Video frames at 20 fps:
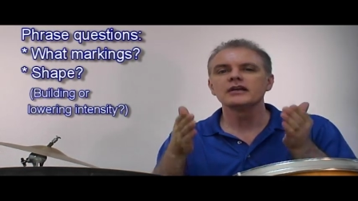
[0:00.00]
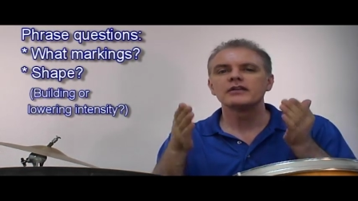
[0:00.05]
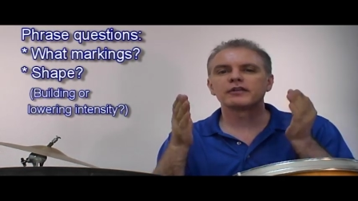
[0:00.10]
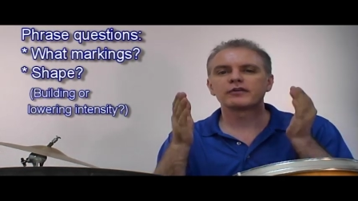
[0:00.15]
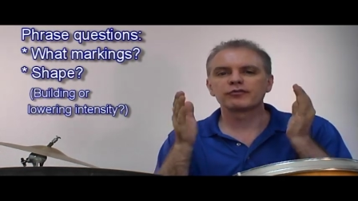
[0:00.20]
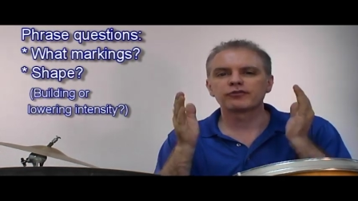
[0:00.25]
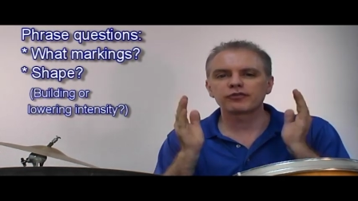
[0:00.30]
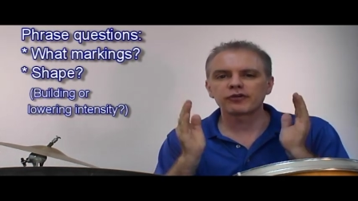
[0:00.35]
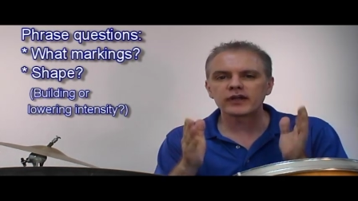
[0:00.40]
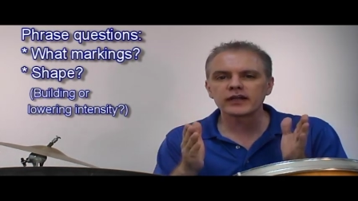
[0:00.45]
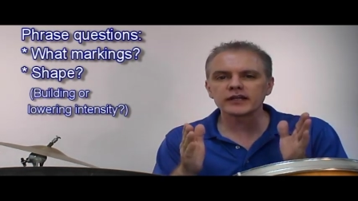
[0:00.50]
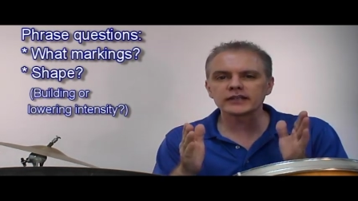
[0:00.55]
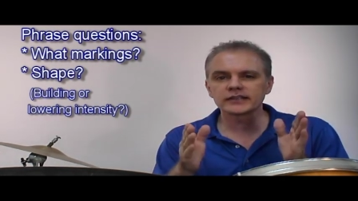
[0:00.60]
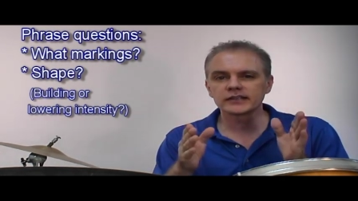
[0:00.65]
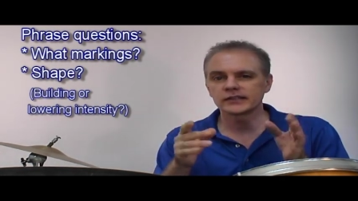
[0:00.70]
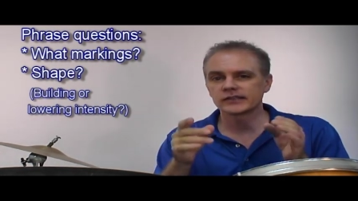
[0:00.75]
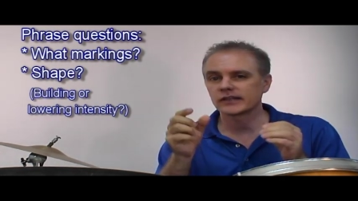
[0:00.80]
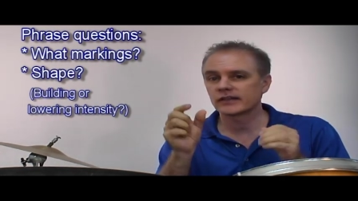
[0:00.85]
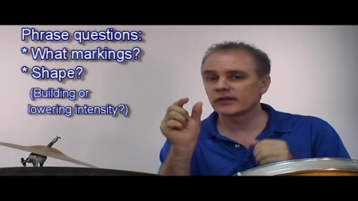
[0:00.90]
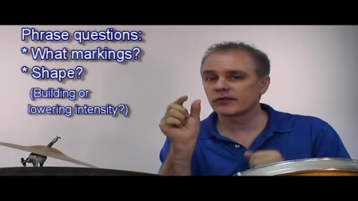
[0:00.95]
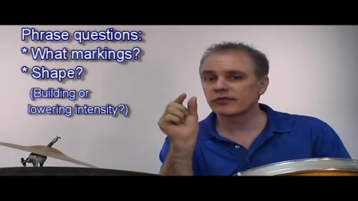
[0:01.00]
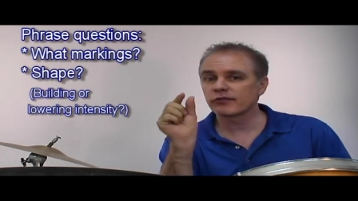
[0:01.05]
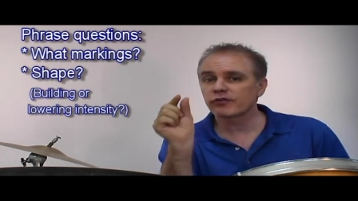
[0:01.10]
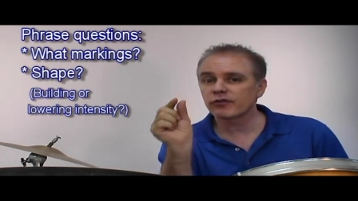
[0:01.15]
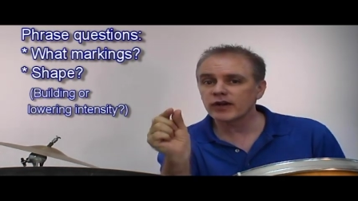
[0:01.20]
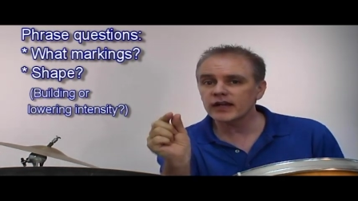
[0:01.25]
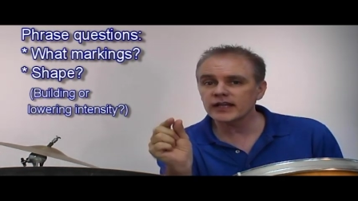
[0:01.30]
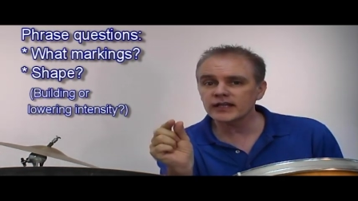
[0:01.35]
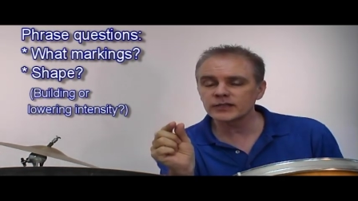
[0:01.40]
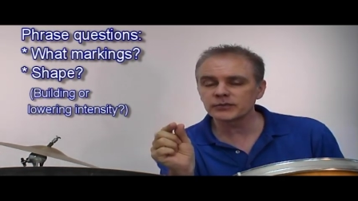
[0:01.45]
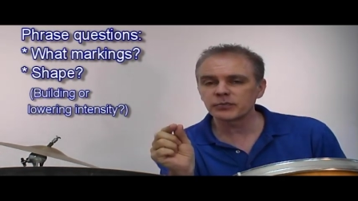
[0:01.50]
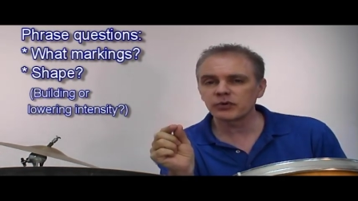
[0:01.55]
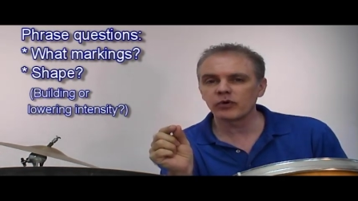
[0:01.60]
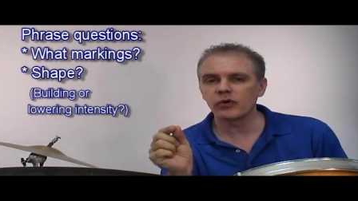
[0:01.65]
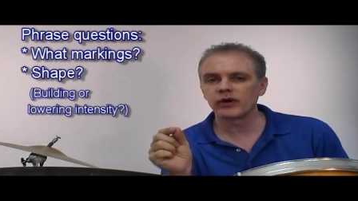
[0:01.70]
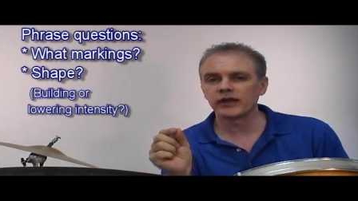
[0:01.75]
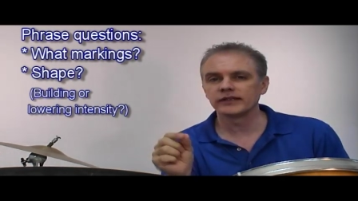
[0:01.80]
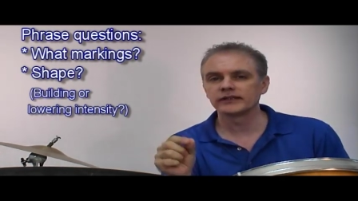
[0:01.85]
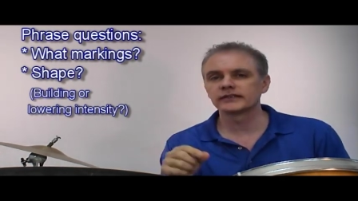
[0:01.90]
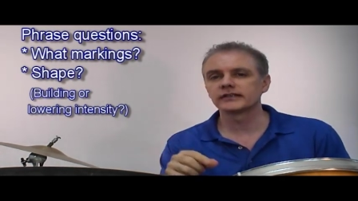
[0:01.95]
the phrases and the phrase
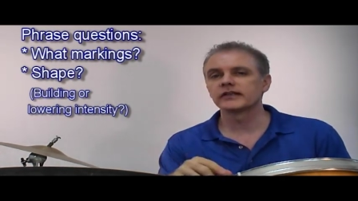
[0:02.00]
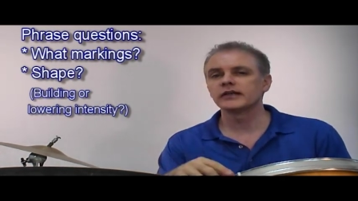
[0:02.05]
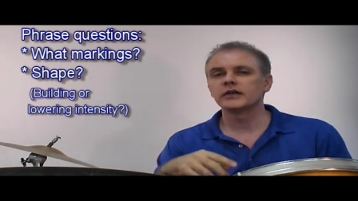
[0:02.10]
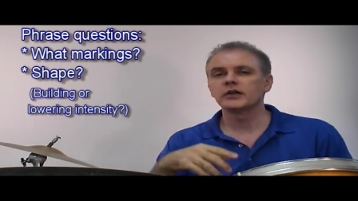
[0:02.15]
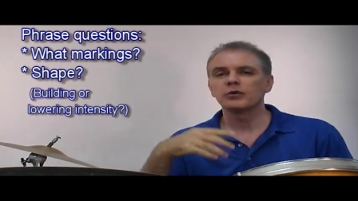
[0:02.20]
points,